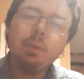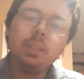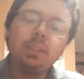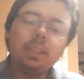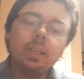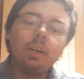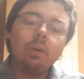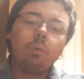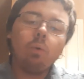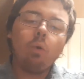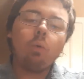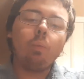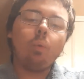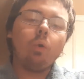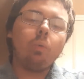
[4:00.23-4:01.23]
is during
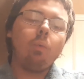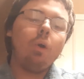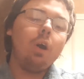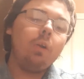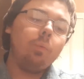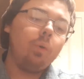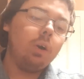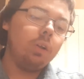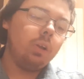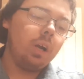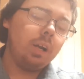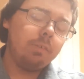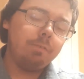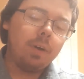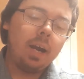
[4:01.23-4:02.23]
World War I, where a lot
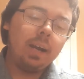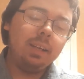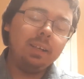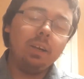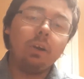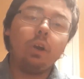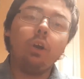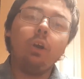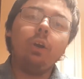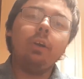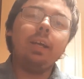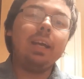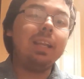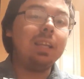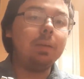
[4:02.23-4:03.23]
of fighting
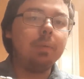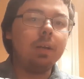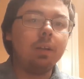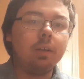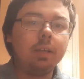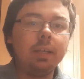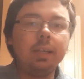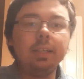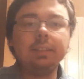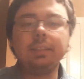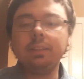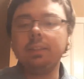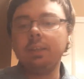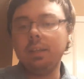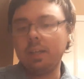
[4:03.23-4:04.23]
occurred in the Middle
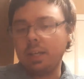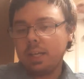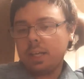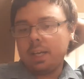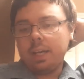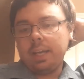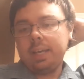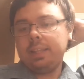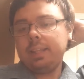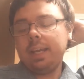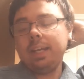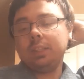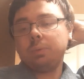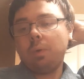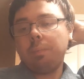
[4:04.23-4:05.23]
East, he
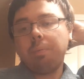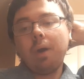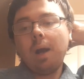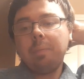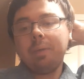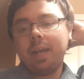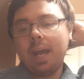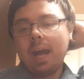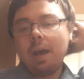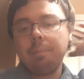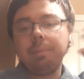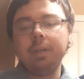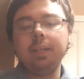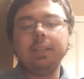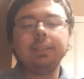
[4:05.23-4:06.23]
thinks what probably
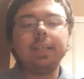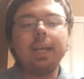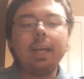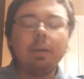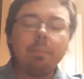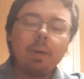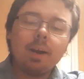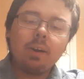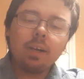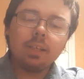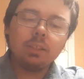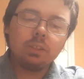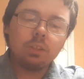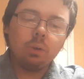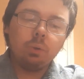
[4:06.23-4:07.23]
happened is an
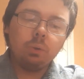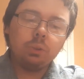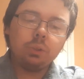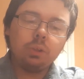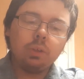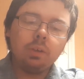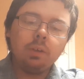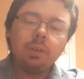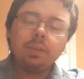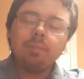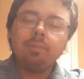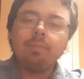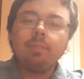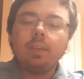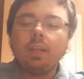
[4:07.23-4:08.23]
American soldier
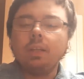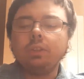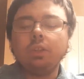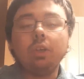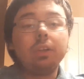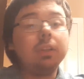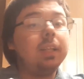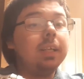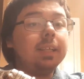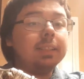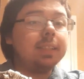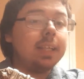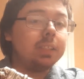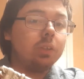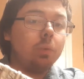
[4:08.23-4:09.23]
took
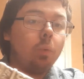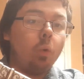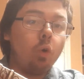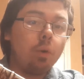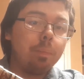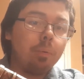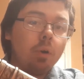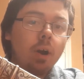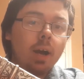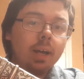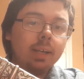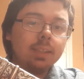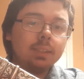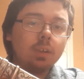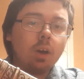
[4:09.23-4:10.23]
this as a war
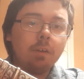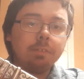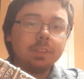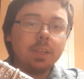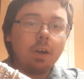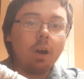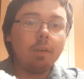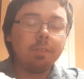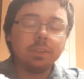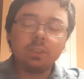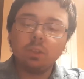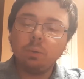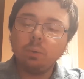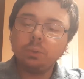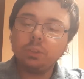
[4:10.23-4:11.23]
prize off a
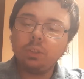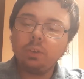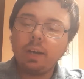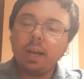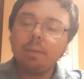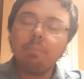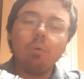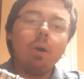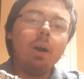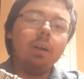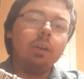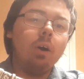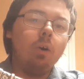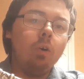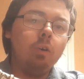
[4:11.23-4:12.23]
soldier and brought it
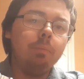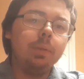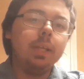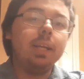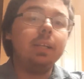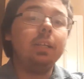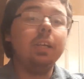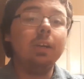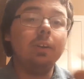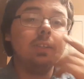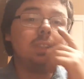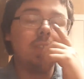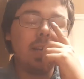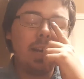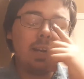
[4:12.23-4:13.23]
home, and then
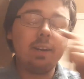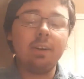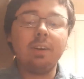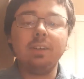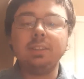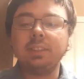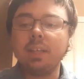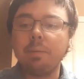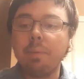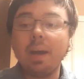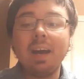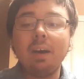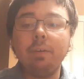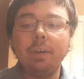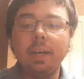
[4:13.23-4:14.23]
years later
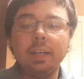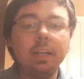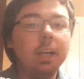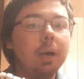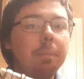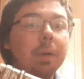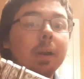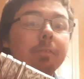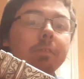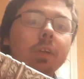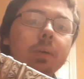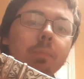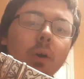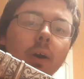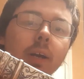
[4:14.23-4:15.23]
somehow it ended up at a
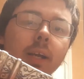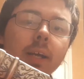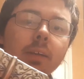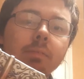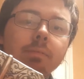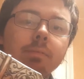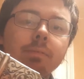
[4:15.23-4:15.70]
flea market.